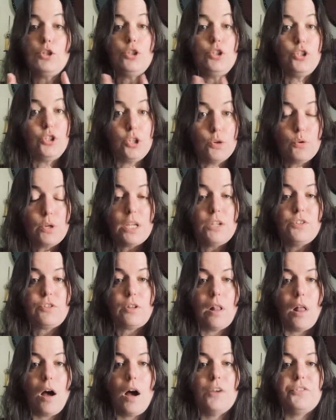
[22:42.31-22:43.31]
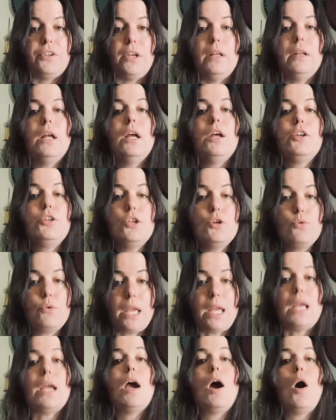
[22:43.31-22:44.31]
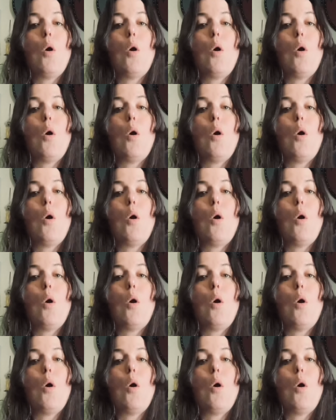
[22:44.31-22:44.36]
Yuki's Closet, Yugi,